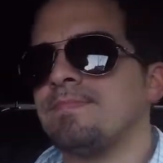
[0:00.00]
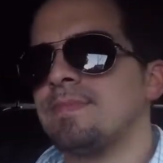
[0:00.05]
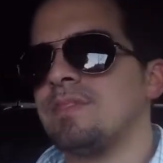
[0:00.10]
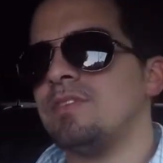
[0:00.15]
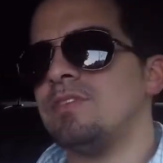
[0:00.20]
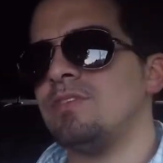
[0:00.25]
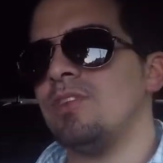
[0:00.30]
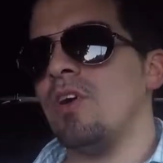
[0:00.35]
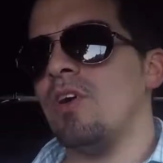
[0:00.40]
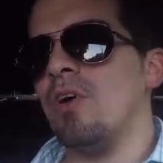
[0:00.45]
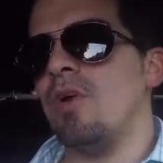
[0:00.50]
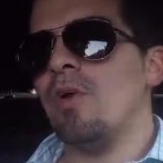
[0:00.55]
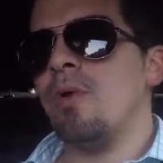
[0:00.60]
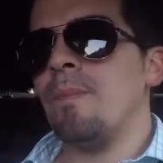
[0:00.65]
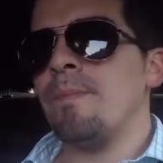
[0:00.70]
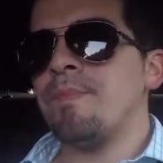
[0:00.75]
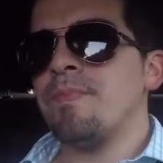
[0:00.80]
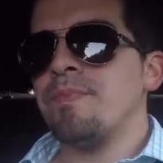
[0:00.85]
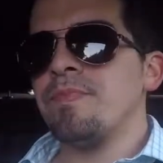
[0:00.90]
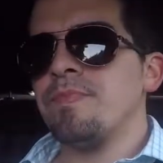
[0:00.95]
So,
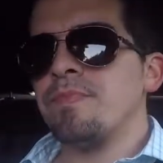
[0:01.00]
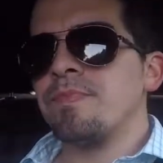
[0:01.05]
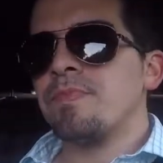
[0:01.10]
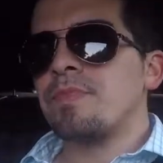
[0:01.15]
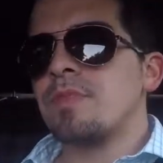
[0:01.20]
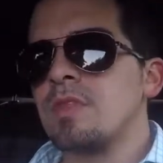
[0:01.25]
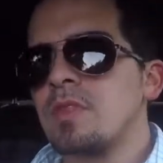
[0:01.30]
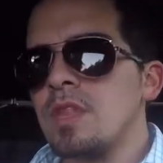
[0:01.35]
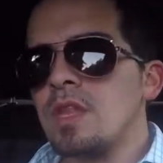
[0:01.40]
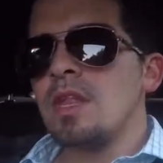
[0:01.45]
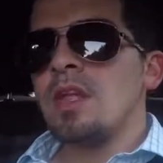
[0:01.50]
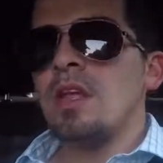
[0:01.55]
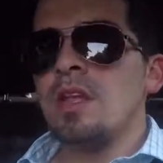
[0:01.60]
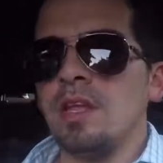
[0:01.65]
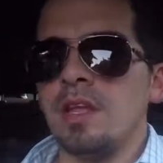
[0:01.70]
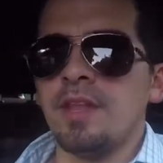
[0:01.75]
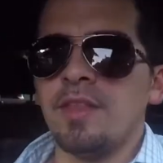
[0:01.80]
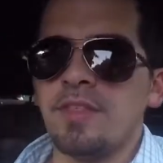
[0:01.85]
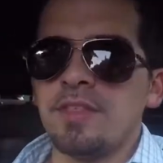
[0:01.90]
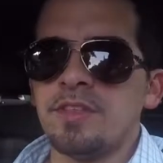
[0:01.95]

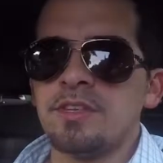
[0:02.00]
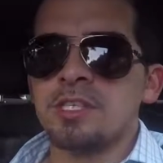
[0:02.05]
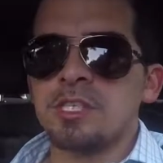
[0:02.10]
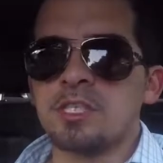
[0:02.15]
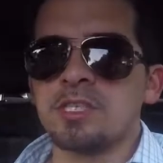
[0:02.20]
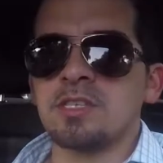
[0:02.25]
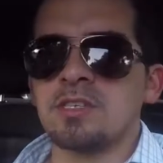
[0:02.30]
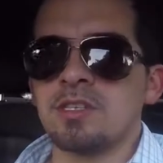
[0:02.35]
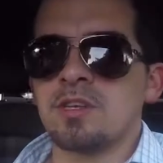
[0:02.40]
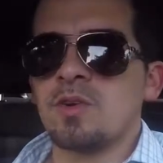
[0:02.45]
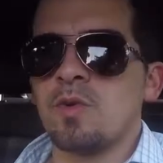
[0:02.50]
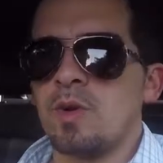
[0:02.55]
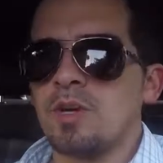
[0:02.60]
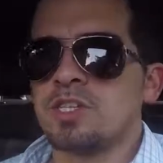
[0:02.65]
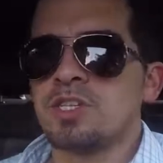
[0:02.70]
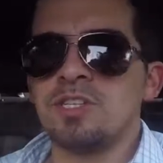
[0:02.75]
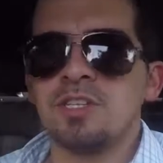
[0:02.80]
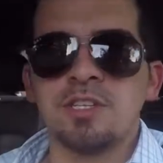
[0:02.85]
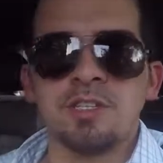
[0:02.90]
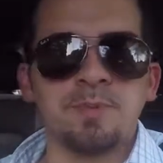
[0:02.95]
and this is a
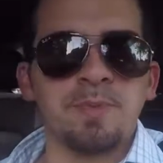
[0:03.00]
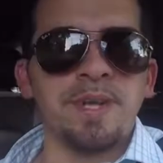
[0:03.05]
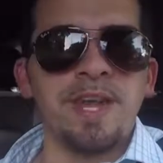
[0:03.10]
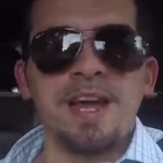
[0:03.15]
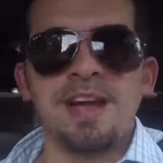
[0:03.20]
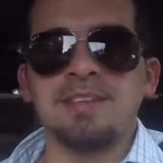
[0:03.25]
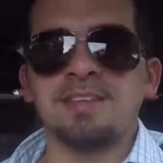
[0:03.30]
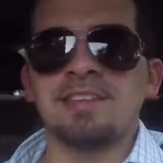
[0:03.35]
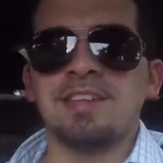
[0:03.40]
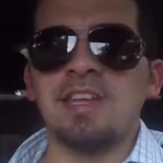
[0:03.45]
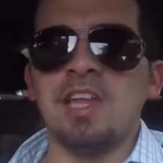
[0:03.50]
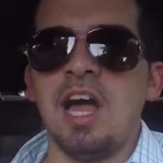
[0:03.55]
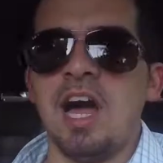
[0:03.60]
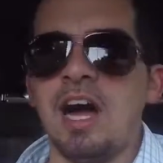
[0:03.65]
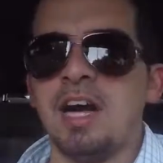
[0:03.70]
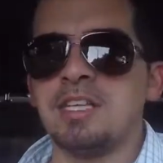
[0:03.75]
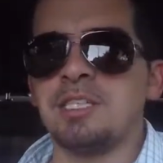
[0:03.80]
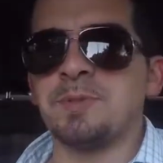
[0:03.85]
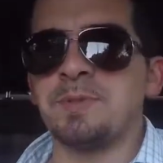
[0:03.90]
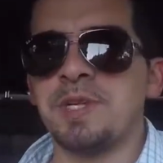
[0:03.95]
question that's been asked a
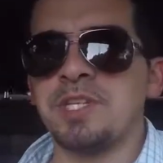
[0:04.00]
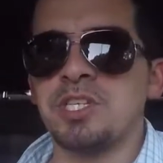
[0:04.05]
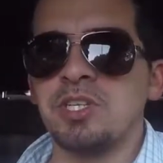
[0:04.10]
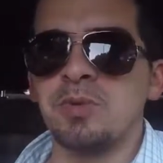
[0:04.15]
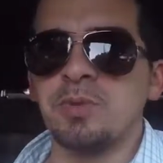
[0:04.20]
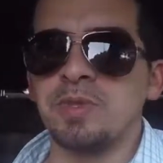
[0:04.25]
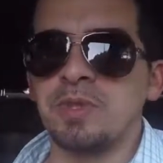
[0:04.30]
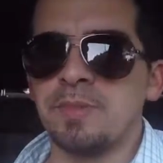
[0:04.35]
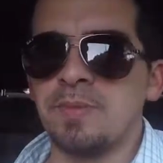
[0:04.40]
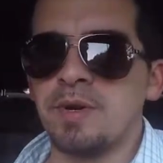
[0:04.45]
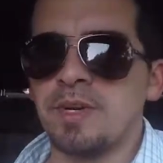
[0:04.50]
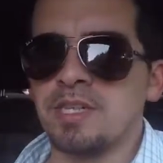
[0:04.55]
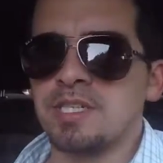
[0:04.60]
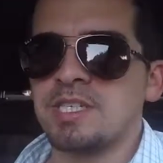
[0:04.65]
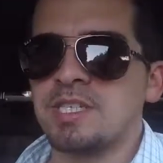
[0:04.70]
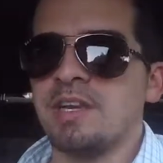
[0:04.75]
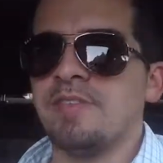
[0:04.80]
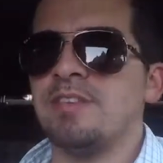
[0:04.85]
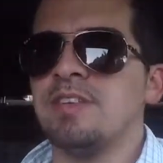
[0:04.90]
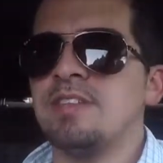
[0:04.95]
lot, especially with the Mark
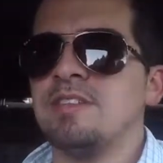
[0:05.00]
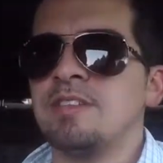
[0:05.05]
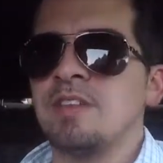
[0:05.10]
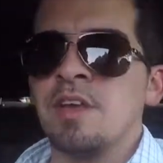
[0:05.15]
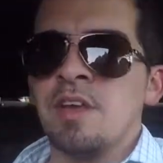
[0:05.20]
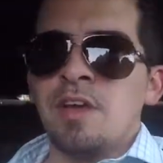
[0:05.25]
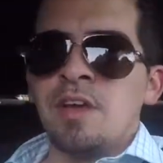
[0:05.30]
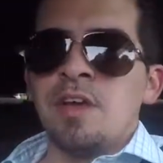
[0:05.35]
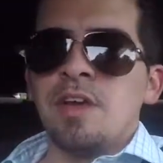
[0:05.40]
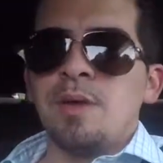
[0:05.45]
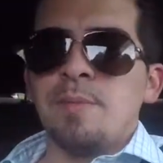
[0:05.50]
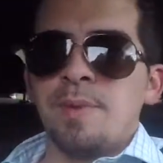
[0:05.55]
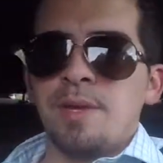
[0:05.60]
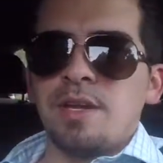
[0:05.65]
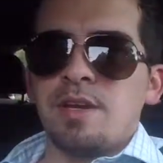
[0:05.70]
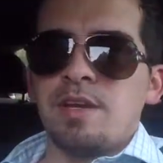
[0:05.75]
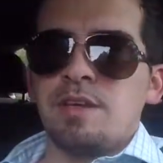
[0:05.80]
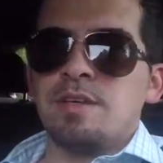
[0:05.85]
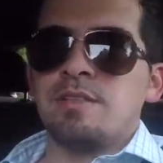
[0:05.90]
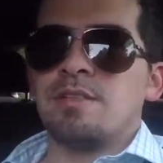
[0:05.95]
7s,
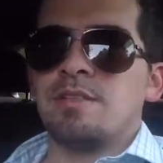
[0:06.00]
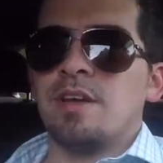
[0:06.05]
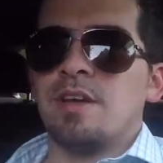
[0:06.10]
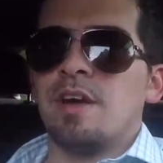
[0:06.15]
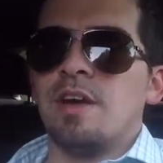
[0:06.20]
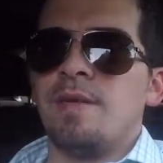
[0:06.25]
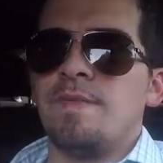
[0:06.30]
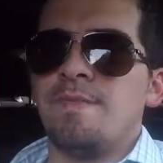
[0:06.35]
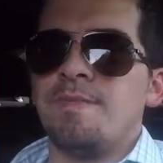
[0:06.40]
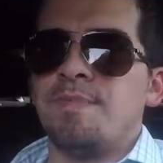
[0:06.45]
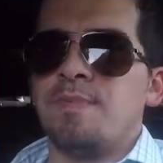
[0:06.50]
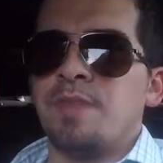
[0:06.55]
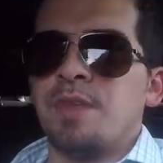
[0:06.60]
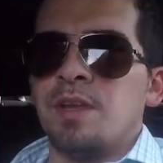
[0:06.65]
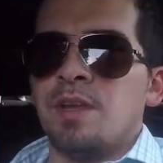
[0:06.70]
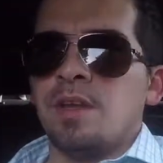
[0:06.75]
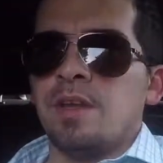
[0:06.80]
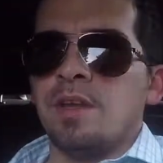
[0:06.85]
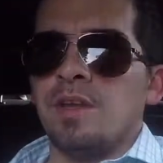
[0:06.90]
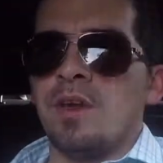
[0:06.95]
because
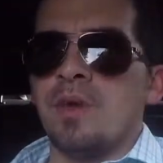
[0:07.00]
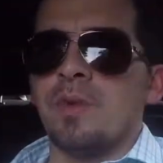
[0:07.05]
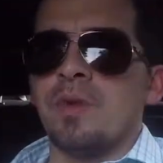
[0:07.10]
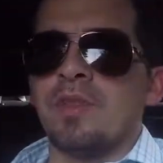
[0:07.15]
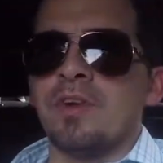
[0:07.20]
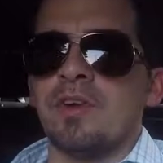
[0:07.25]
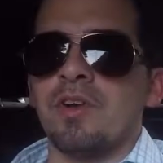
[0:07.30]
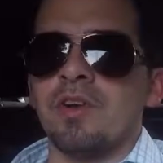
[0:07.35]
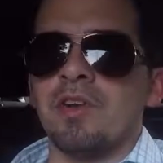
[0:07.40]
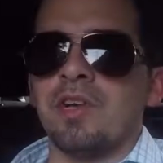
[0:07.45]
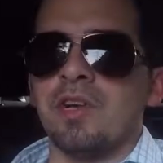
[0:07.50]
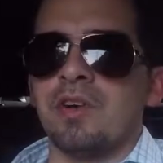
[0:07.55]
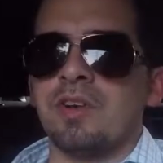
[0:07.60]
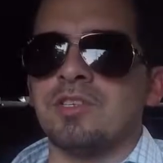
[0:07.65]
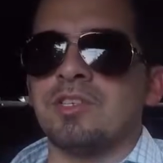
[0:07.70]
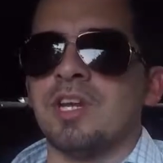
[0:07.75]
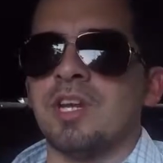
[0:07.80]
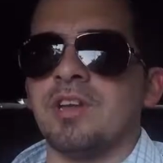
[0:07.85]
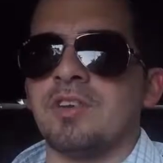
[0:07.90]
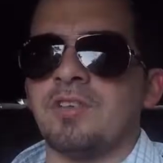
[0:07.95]
you know, with earlier
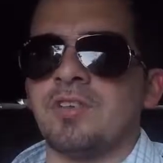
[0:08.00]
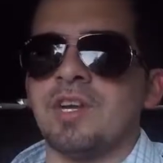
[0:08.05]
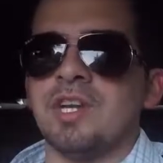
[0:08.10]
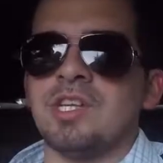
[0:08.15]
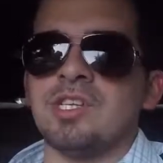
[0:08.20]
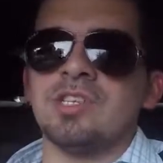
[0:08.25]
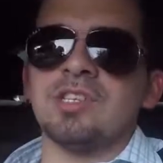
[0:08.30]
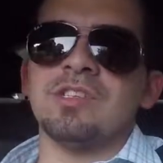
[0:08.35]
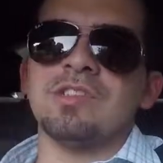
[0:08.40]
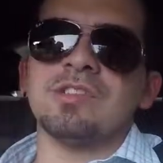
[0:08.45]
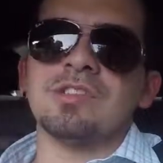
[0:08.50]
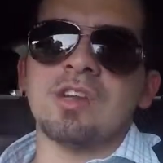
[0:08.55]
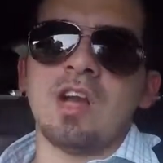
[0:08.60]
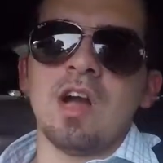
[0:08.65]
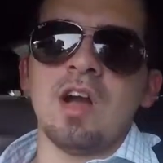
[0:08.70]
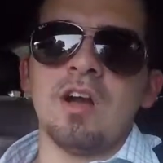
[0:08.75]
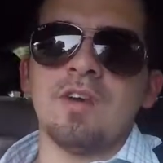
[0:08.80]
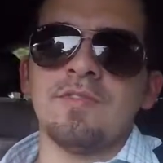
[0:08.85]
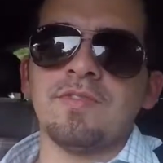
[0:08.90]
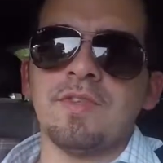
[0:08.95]
generations
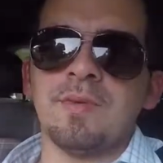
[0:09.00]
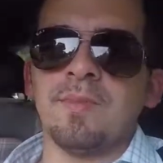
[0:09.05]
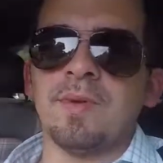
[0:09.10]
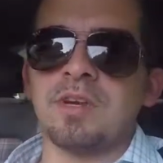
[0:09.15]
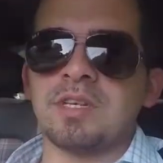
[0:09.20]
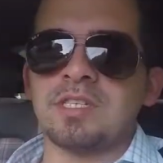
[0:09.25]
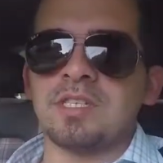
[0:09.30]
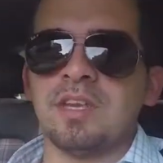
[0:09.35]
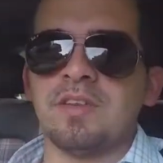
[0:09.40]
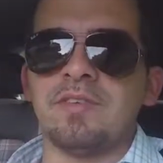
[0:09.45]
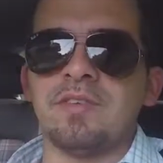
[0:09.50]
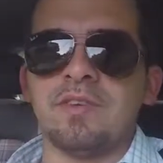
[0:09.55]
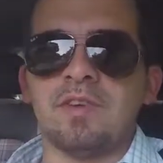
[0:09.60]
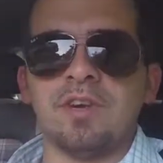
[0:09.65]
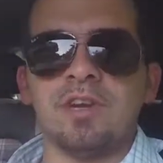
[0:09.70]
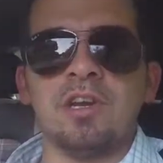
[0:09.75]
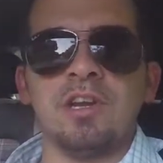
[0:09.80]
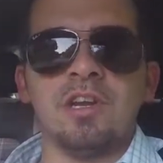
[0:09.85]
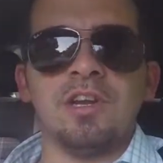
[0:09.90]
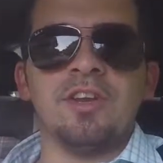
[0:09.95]
of the Mark 7 or
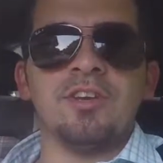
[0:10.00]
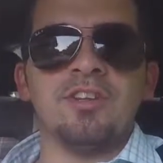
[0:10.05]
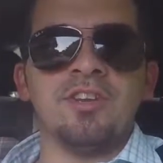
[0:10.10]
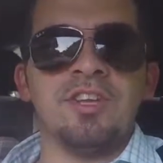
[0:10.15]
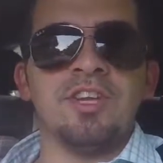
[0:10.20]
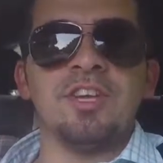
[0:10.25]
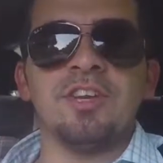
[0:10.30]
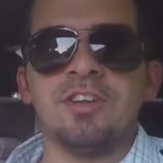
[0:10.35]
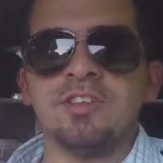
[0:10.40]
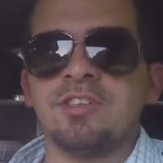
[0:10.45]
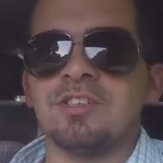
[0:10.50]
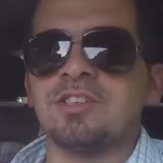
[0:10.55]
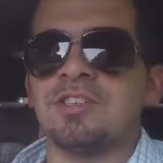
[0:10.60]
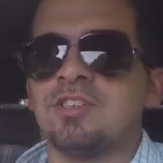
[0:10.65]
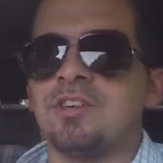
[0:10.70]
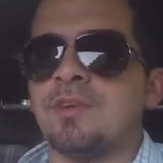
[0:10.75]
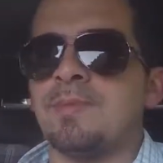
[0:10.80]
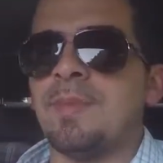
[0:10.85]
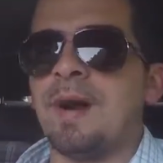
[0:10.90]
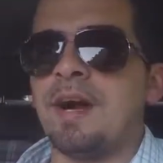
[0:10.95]
earlier years
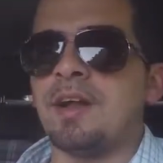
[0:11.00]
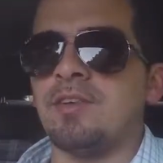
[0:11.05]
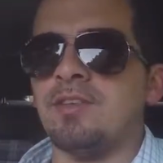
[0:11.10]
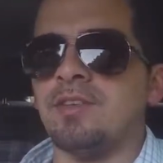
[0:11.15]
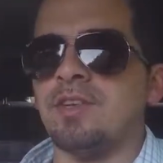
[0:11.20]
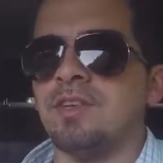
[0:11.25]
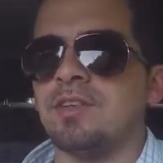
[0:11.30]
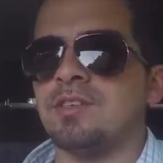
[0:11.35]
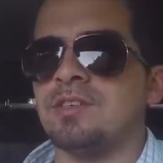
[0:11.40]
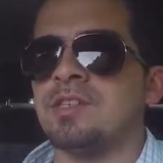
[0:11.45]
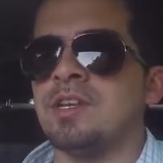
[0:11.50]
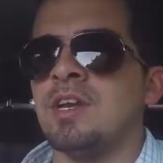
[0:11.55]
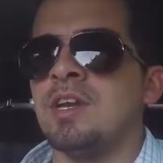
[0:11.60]
or model years,